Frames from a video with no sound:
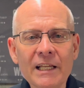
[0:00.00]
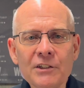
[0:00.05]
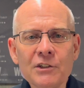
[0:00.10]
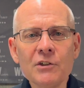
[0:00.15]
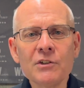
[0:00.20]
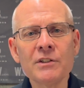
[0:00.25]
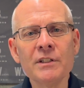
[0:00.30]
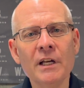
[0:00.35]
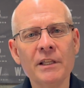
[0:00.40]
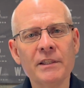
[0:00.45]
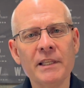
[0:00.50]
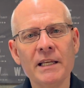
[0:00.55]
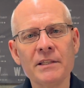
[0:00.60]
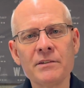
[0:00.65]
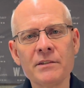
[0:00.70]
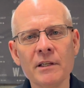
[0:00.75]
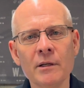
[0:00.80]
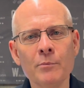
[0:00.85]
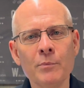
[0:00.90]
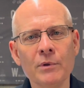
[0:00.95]
answer is not that
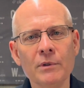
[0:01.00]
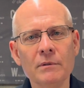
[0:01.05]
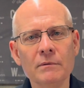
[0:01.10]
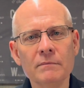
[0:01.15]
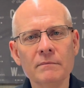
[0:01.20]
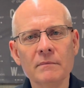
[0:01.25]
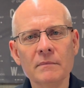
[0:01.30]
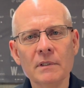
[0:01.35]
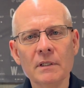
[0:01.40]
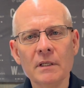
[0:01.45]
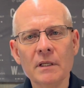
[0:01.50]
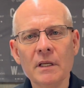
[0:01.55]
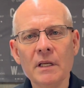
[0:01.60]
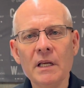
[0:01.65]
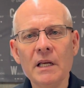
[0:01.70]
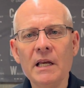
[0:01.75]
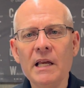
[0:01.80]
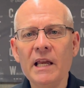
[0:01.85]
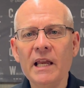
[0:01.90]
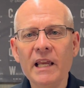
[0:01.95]
simple.
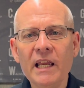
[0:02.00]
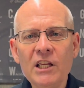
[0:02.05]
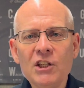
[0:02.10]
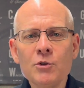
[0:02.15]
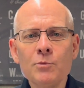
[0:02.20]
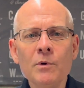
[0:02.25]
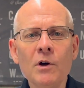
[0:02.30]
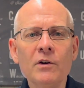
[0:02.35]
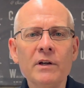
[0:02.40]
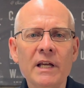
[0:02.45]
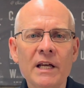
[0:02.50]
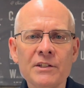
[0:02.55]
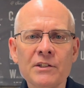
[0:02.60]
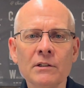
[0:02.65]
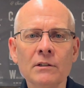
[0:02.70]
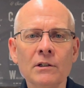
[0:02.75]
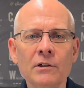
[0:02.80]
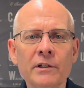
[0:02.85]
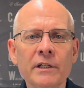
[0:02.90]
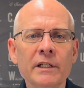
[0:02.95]
Each mode has a
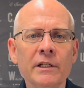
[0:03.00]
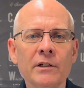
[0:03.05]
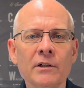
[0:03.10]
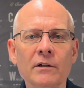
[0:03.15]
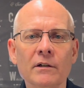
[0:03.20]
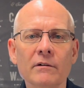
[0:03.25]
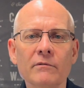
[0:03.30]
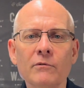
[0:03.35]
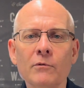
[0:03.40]
learning curve,